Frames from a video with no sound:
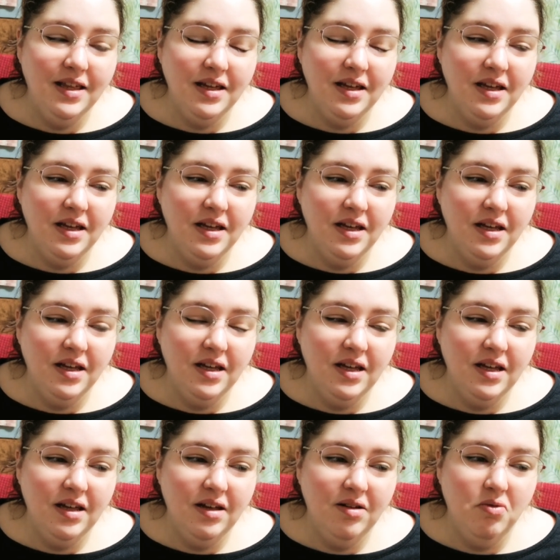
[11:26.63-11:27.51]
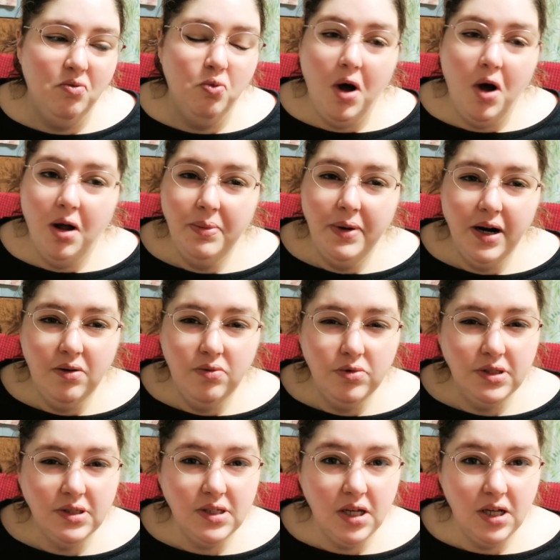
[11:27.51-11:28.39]
the
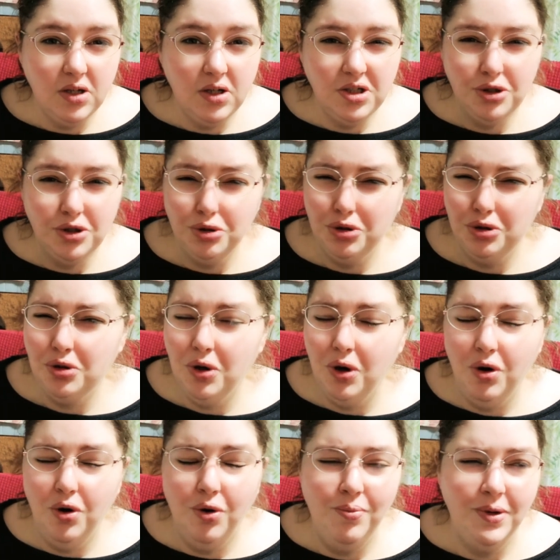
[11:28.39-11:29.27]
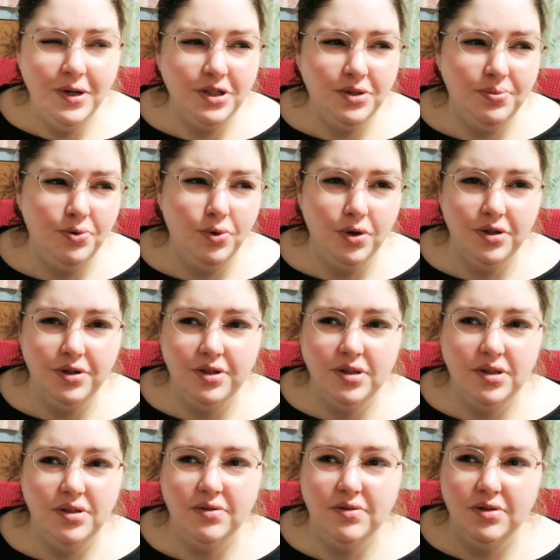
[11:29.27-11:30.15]
Walmart was so much
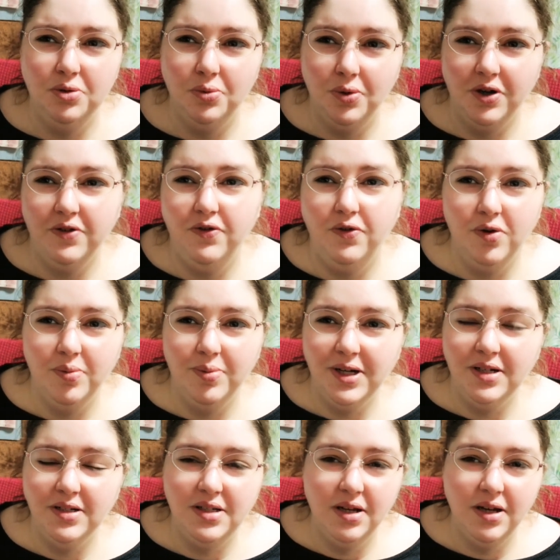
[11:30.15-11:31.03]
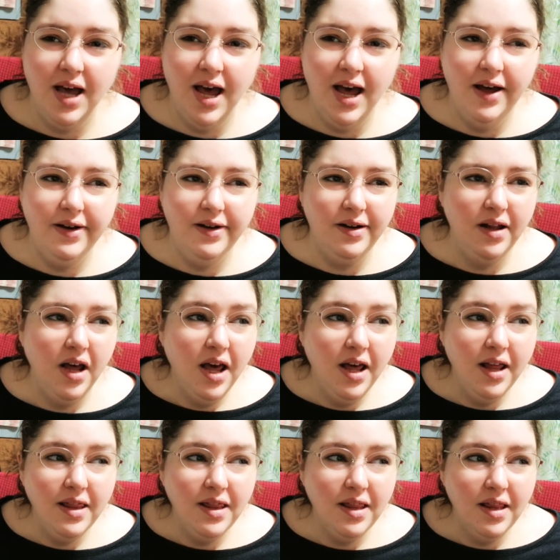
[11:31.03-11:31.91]
worse to work for because they had
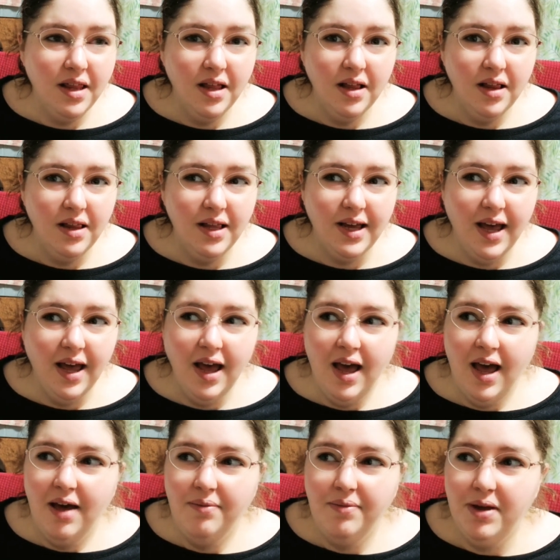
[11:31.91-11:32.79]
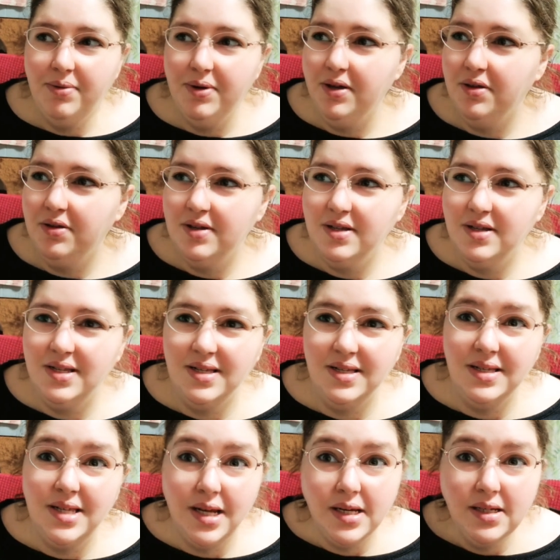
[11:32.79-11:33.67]
like maybe
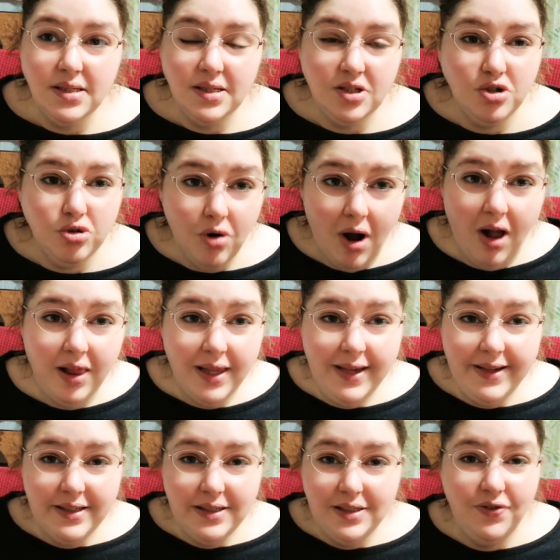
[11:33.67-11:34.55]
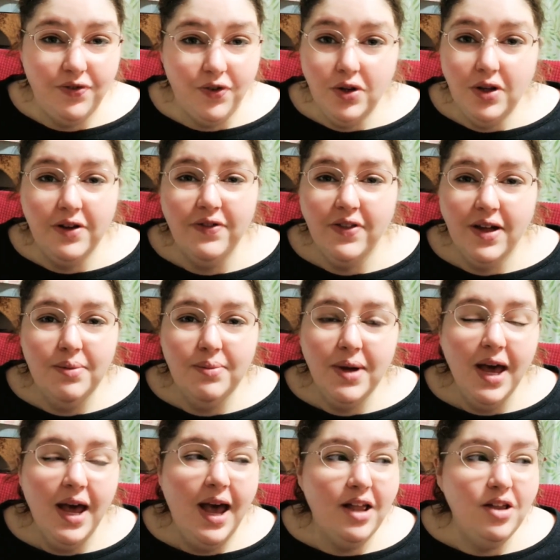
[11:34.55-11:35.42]
6 trolleys full of
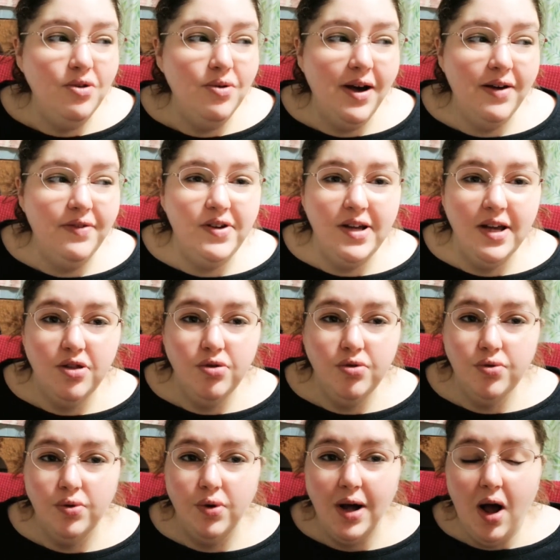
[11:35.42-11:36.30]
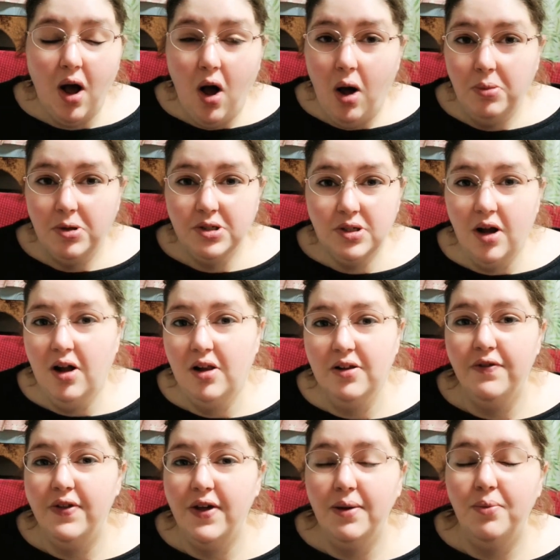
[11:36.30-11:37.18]
them, and you have to get through almost
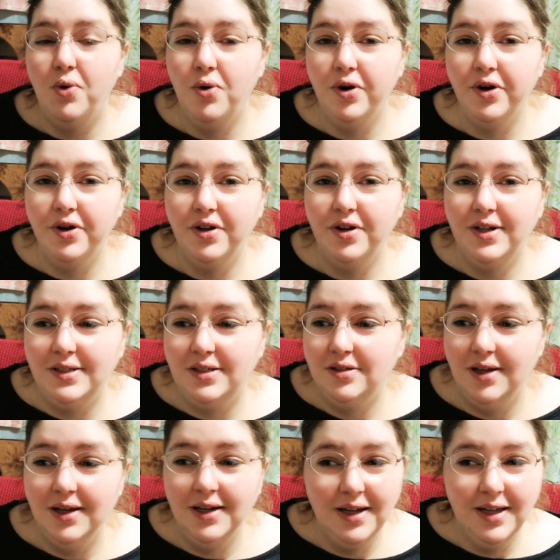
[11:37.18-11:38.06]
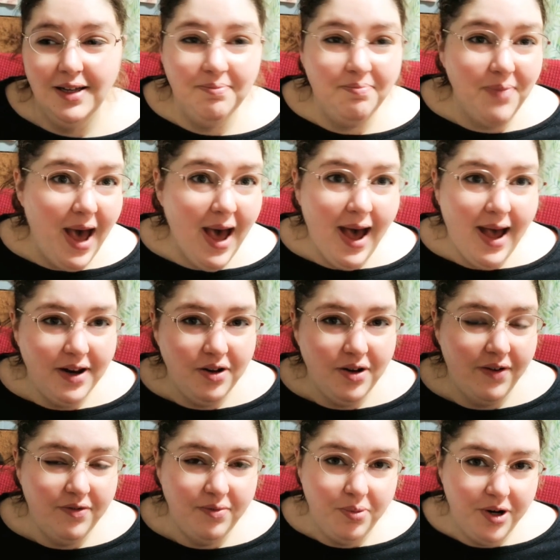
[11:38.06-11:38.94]
all of them, or it's like
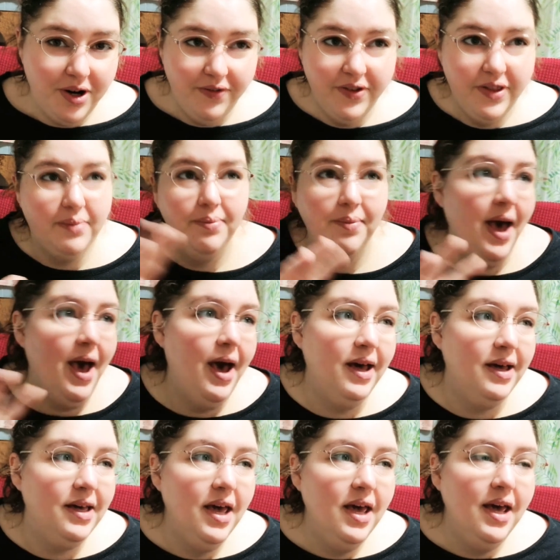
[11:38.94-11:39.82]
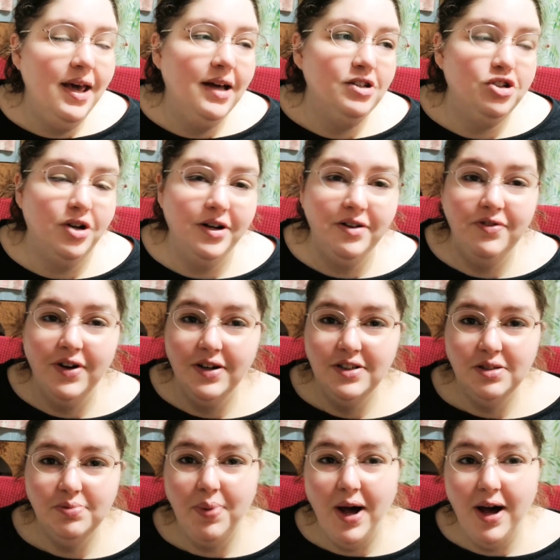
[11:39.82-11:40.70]
bad. You have to put everything back, trying to
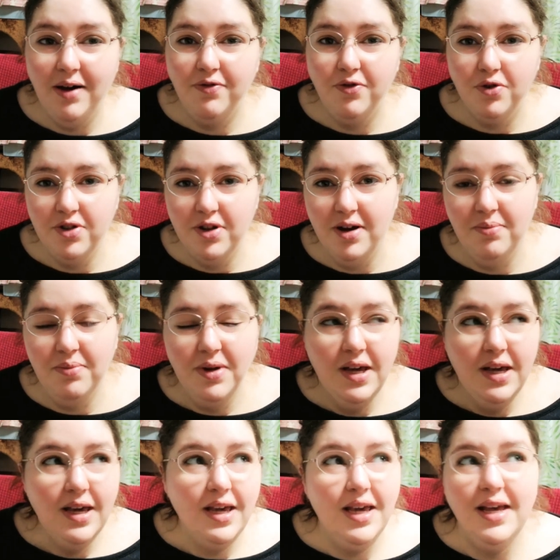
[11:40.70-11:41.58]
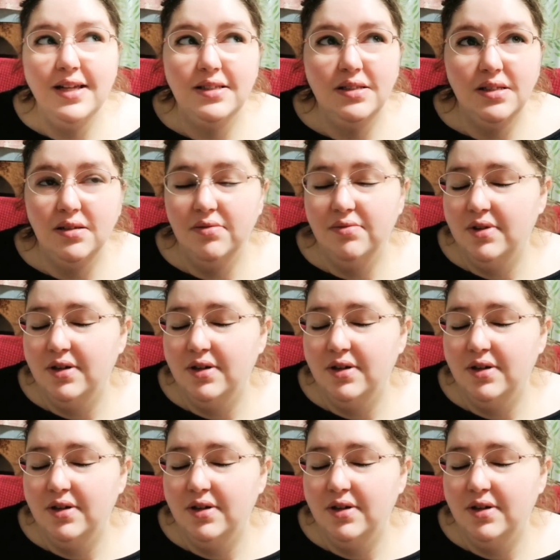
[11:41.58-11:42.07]
find a spot for them. I